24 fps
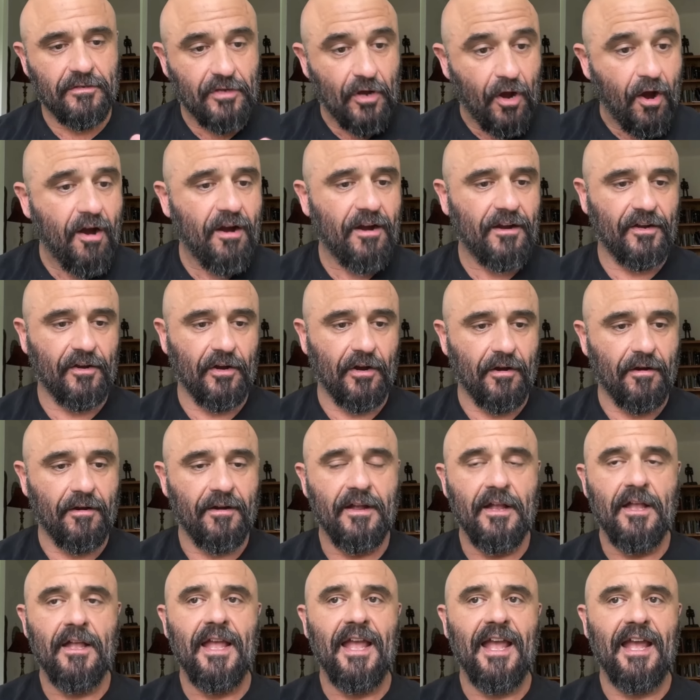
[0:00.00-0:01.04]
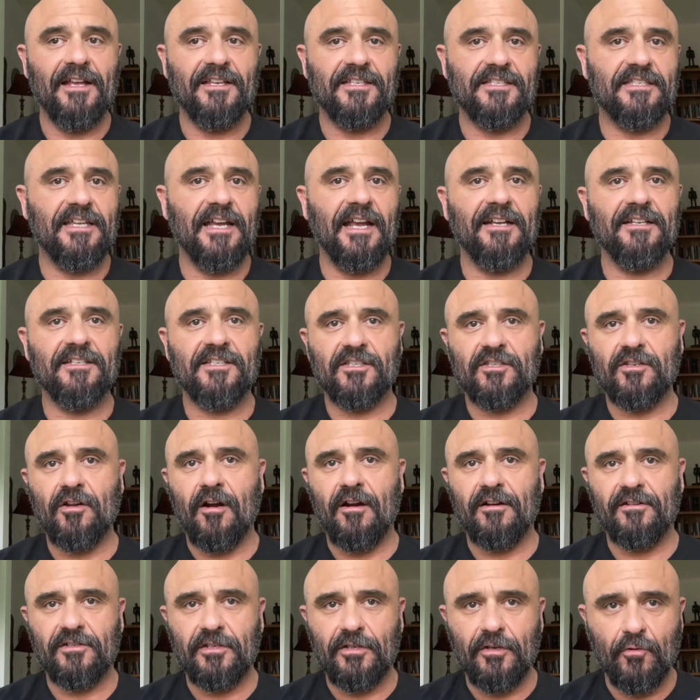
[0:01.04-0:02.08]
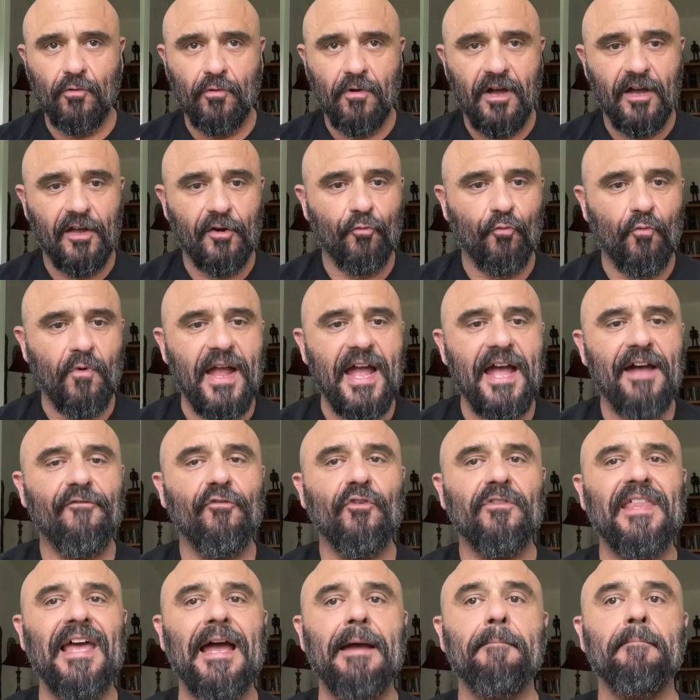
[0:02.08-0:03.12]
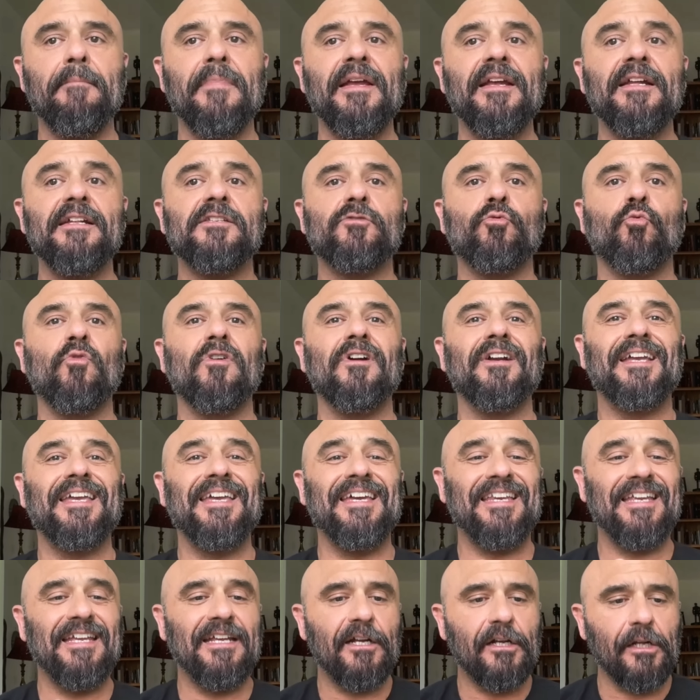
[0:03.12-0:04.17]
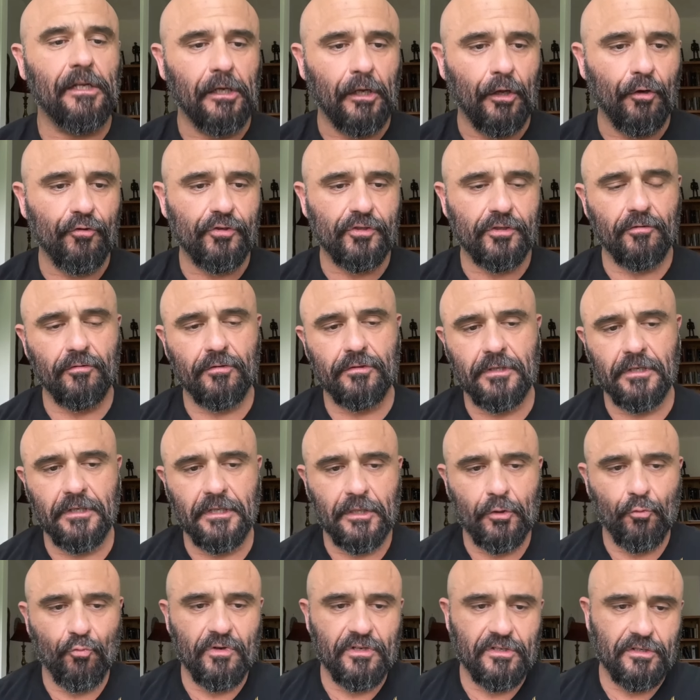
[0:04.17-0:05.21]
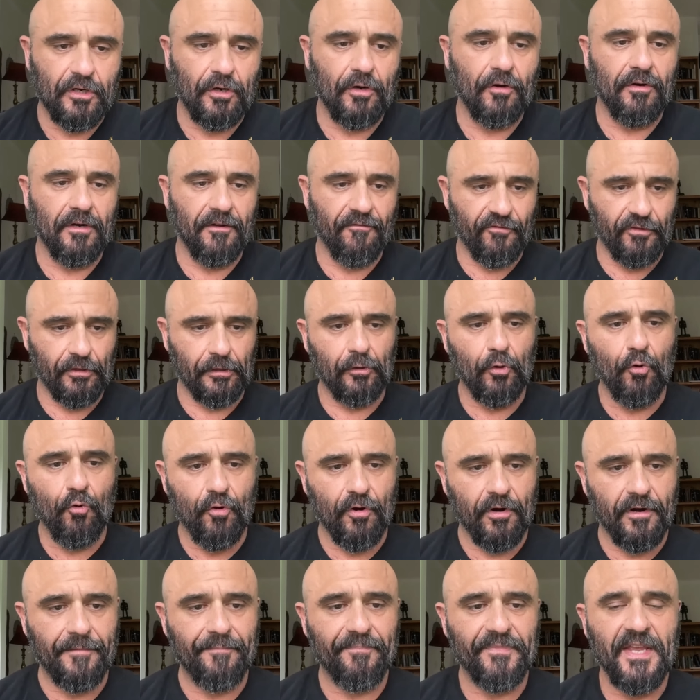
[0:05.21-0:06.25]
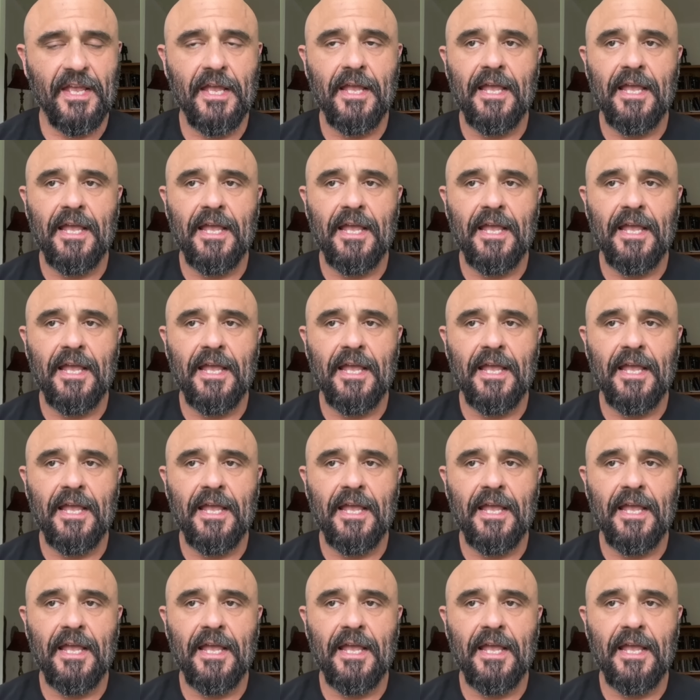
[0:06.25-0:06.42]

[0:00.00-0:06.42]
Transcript: darker, as things start to unravel, that means we're getting closer to the return of the Lord.